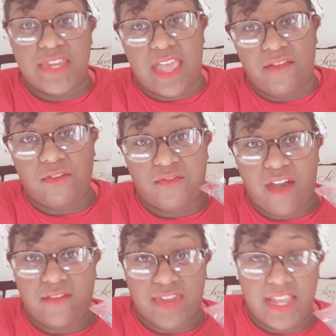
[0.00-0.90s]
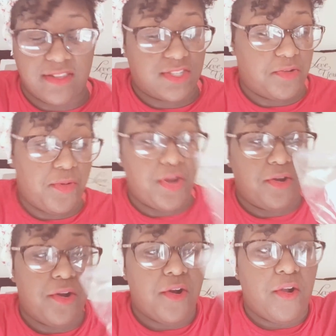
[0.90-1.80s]
day for 5 days. So
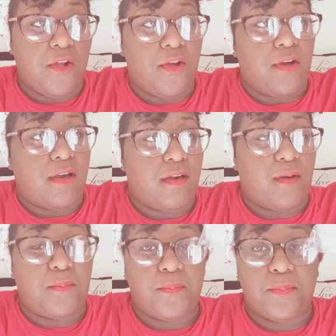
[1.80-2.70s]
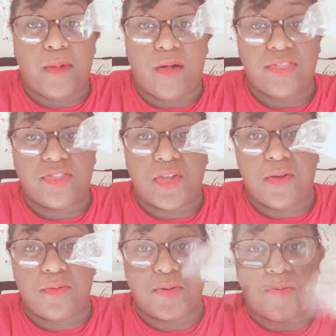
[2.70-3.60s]
we're on the third one